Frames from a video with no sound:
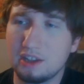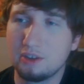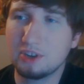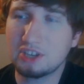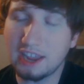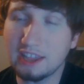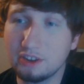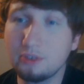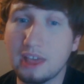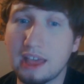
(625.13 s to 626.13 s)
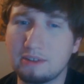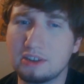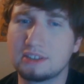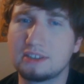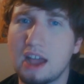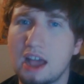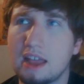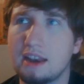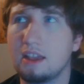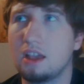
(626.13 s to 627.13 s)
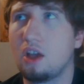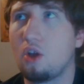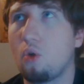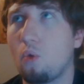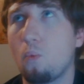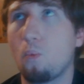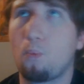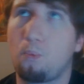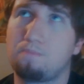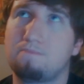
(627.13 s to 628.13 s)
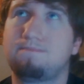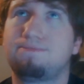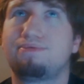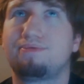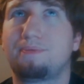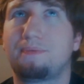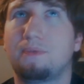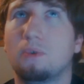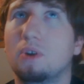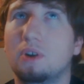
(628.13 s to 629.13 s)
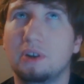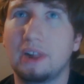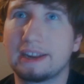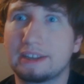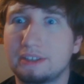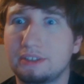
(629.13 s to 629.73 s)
which I can do that, just not for like,